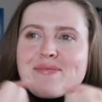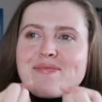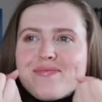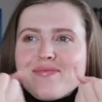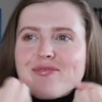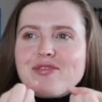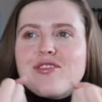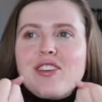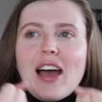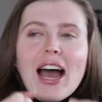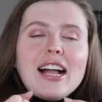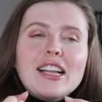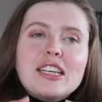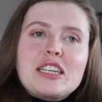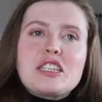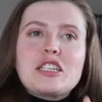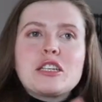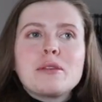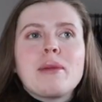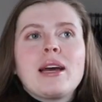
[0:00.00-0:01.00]

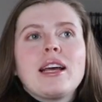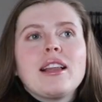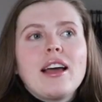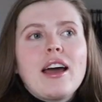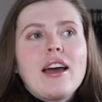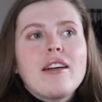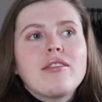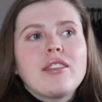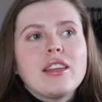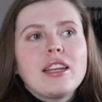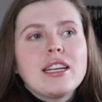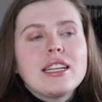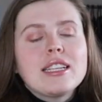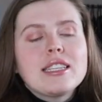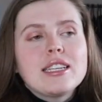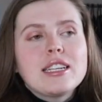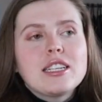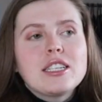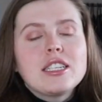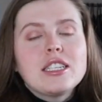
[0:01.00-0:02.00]
value to my life, then
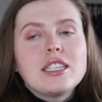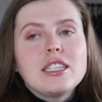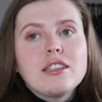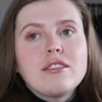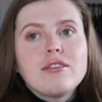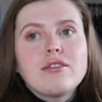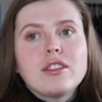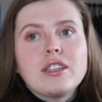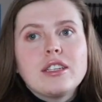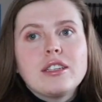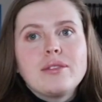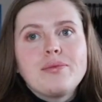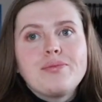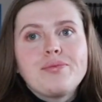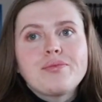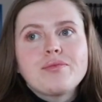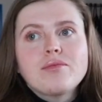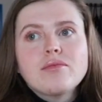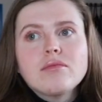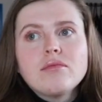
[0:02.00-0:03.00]
it's such a different
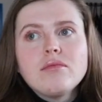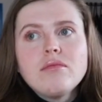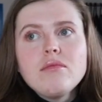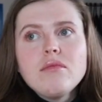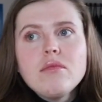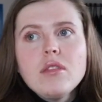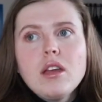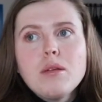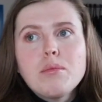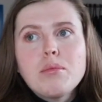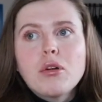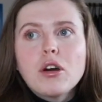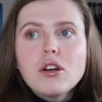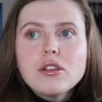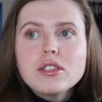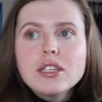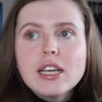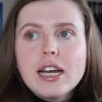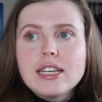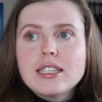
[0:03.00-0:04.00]

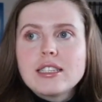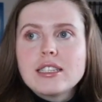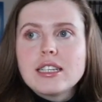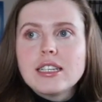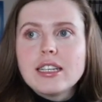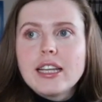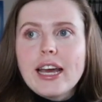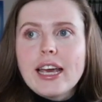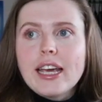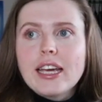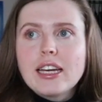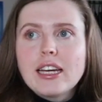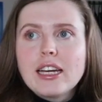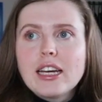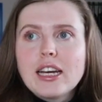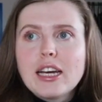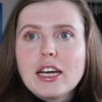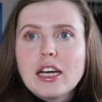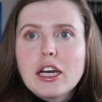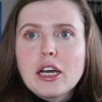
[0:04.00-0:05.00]
process to like
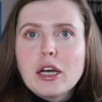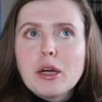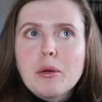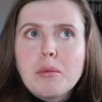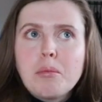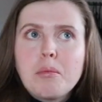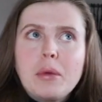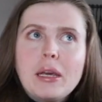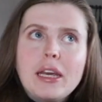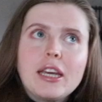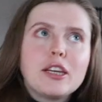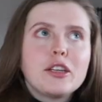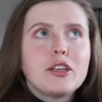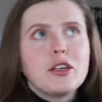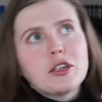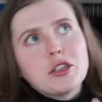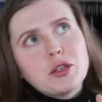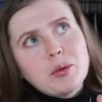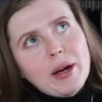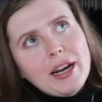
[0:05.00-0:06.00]
be in
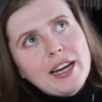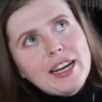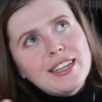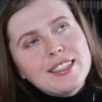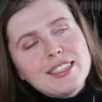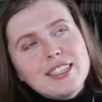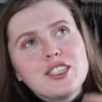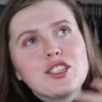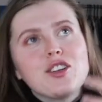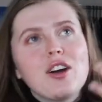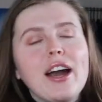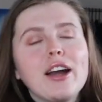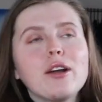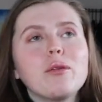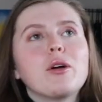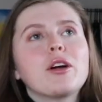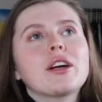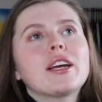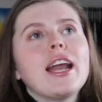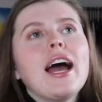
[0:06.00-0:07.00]
your 20s and trying to
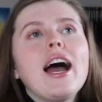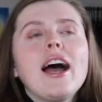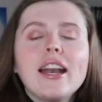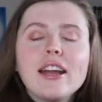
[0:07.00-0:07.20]
work it out.